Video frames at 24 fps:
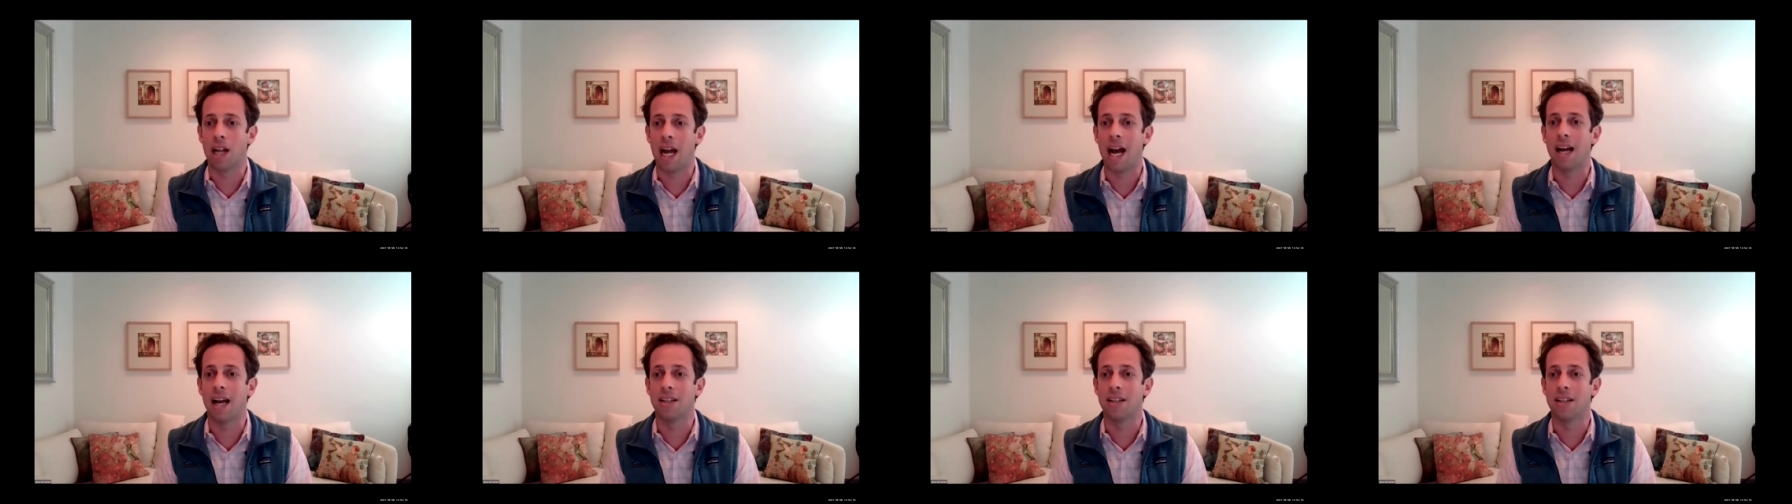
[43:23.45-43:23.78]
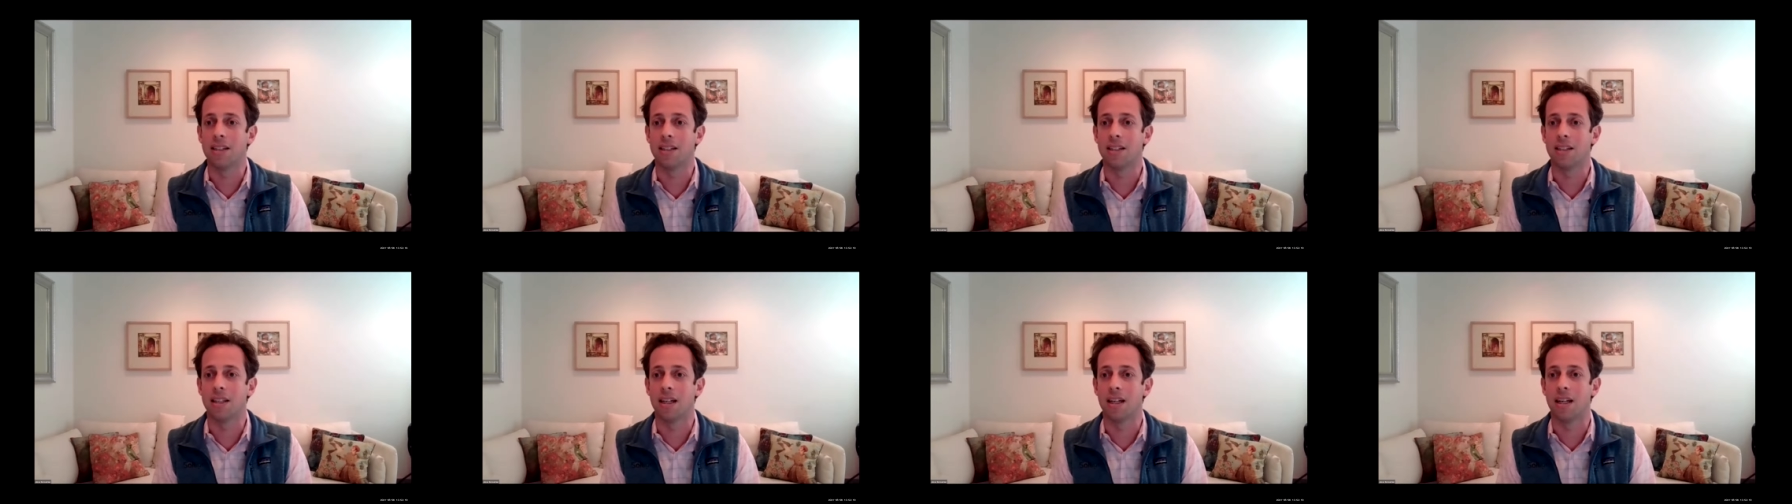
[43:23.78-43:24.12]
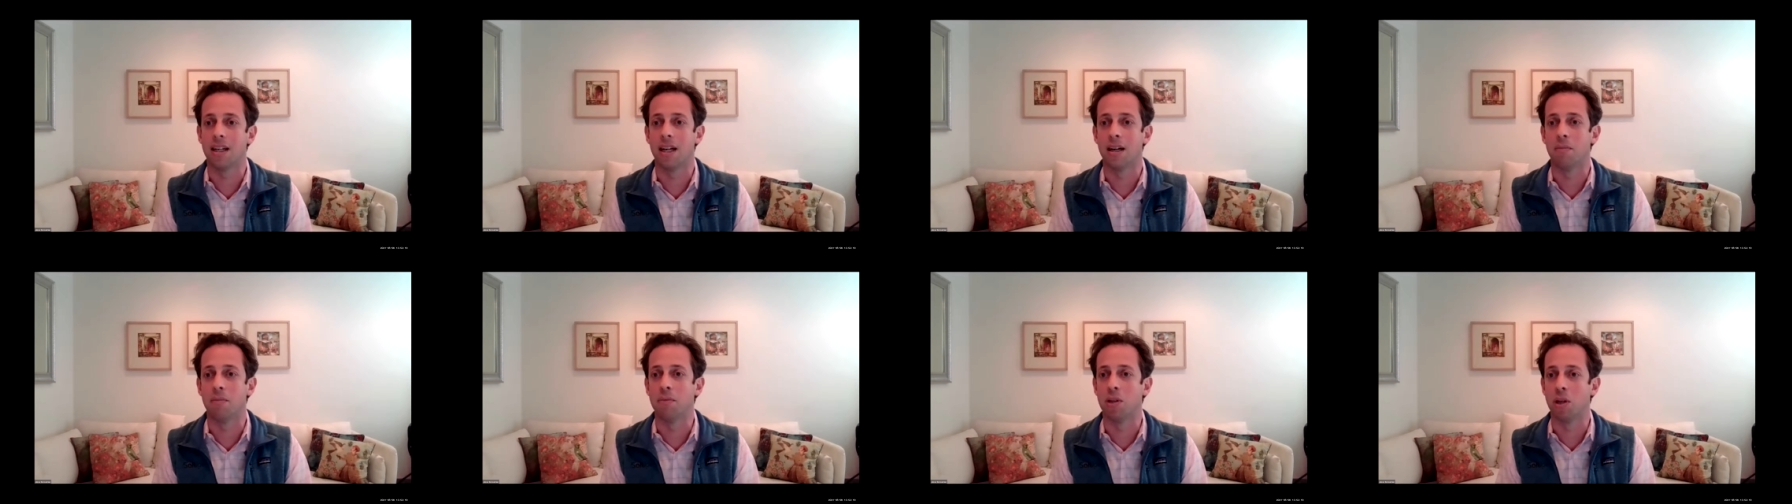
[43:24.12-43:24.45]
last,
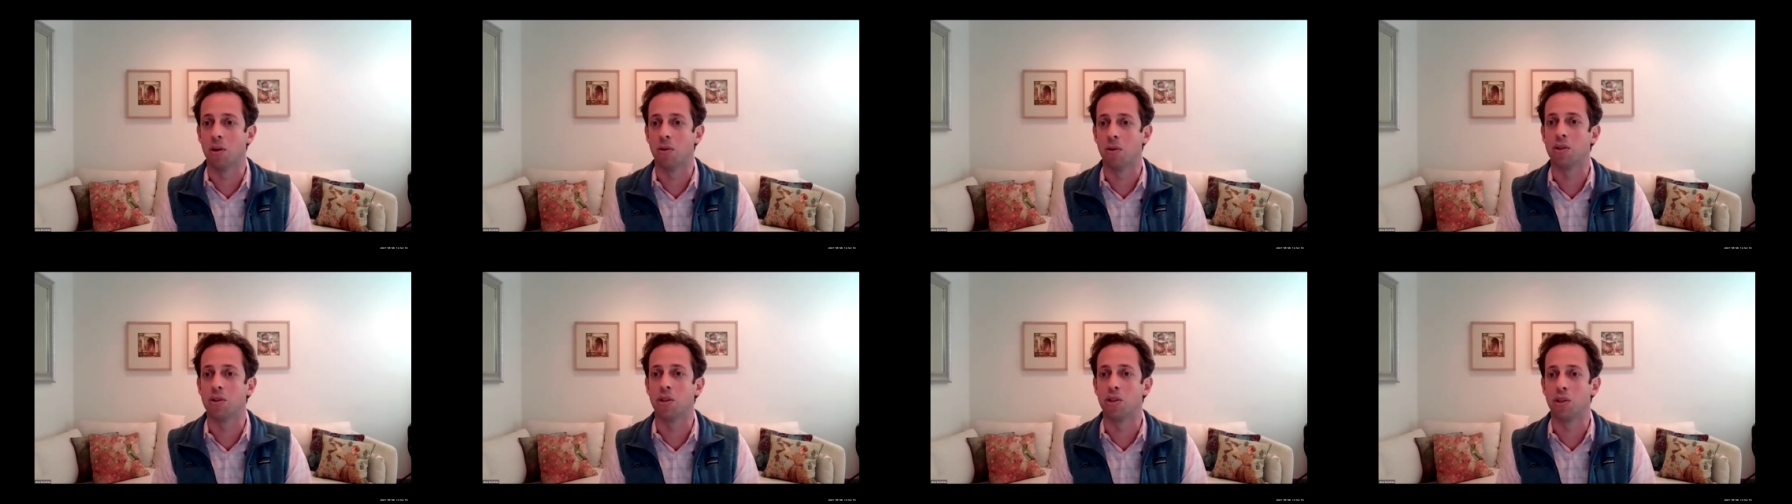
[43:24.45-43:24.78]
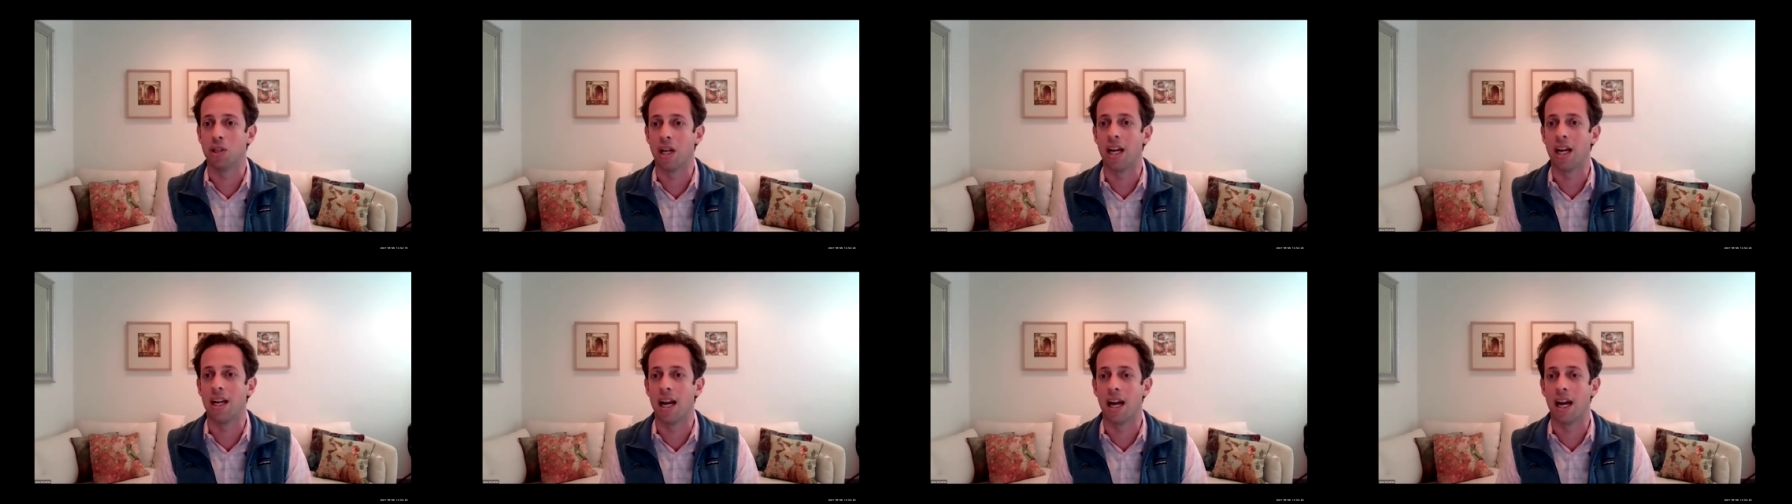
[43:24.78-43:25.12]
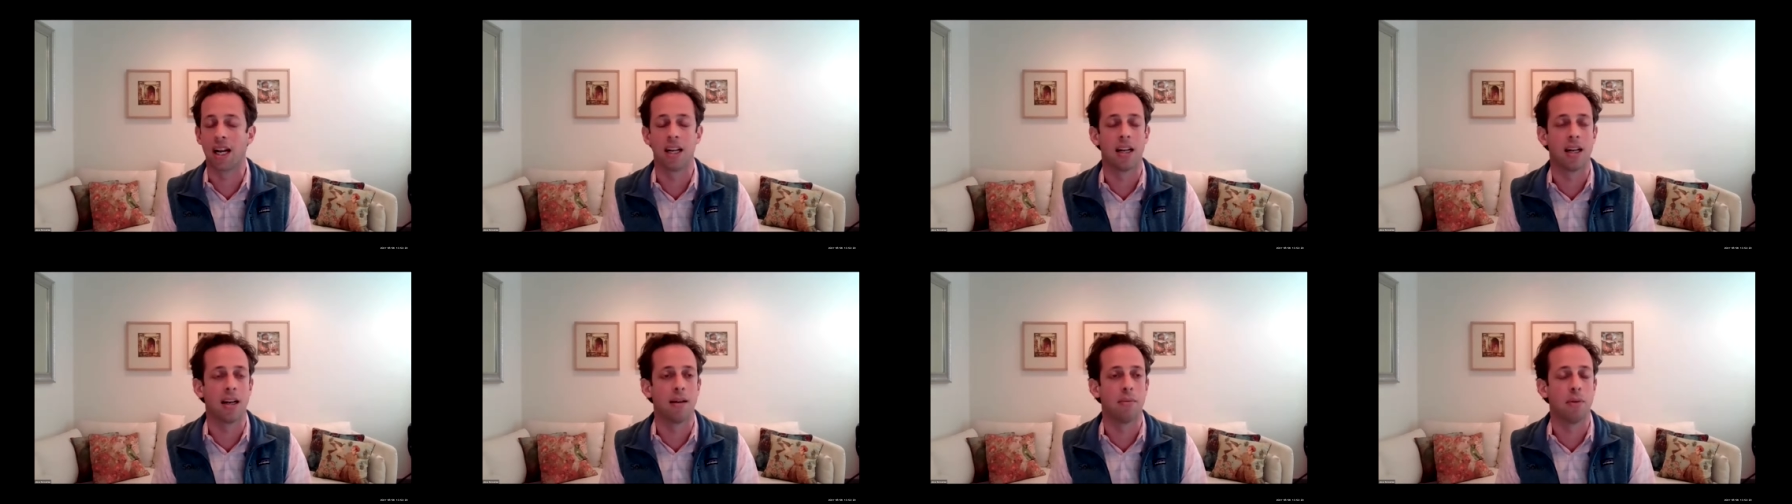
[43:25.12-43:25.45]
sustained
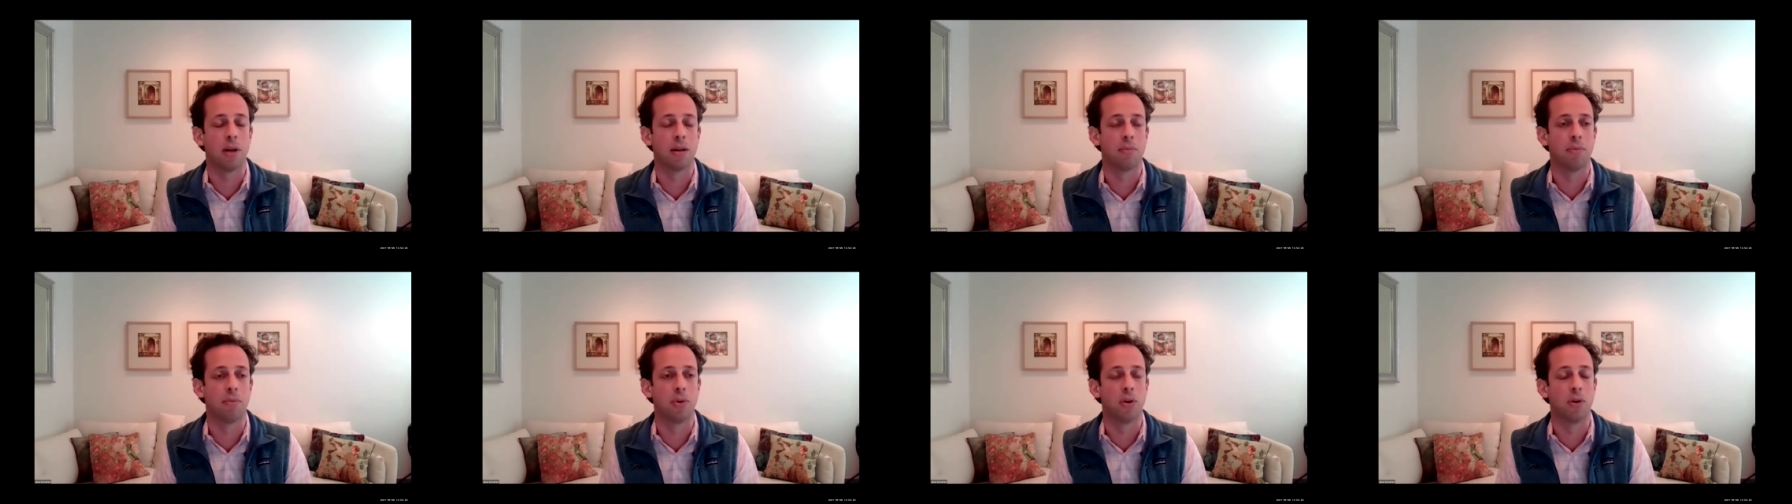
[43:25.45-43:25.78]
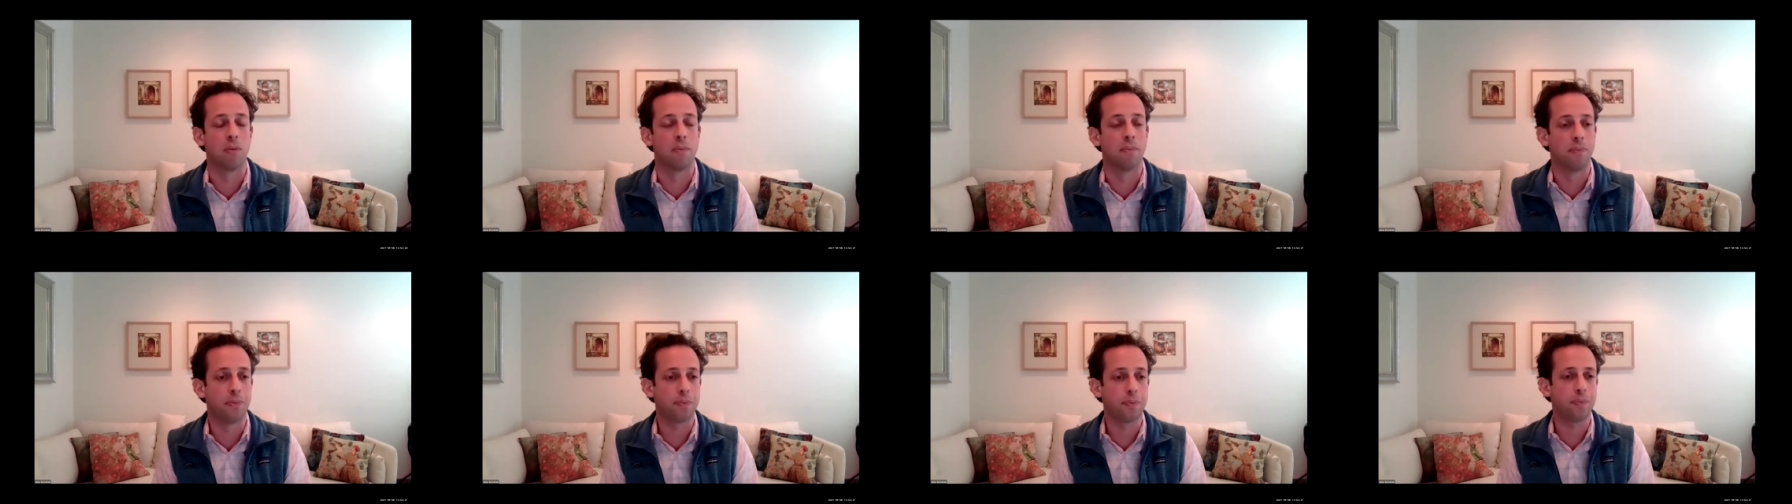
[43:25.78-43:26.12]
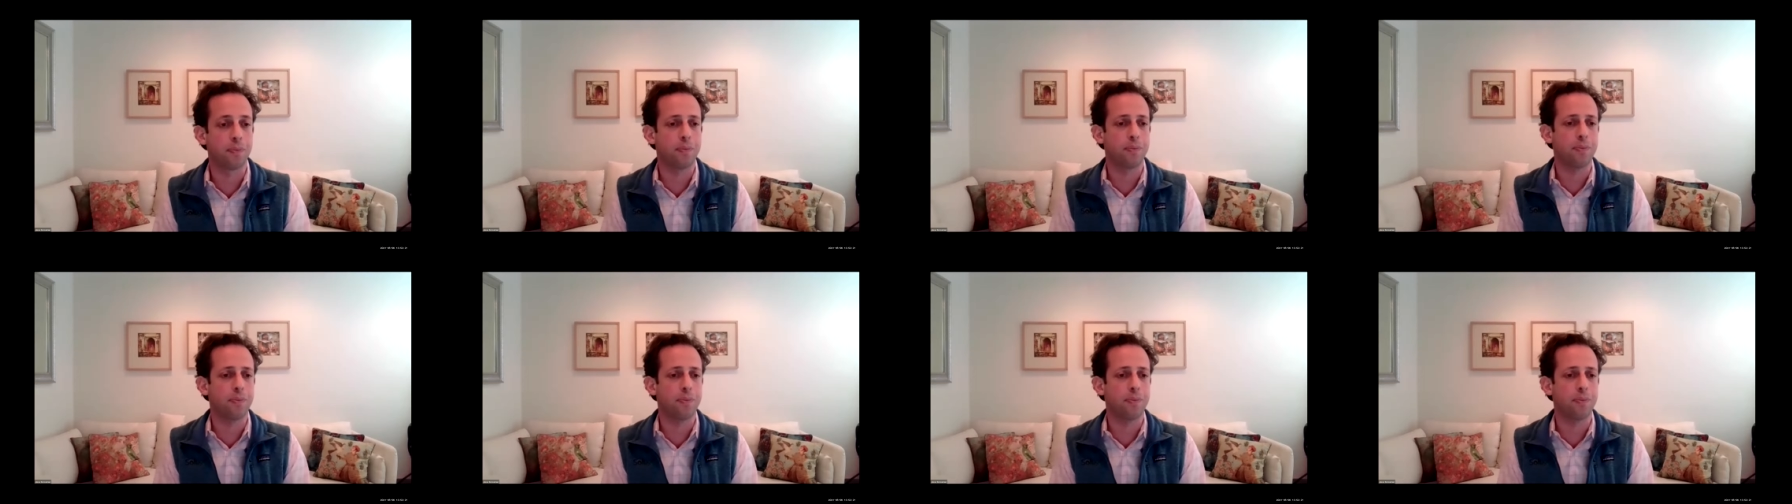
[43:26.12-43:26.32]
economic boom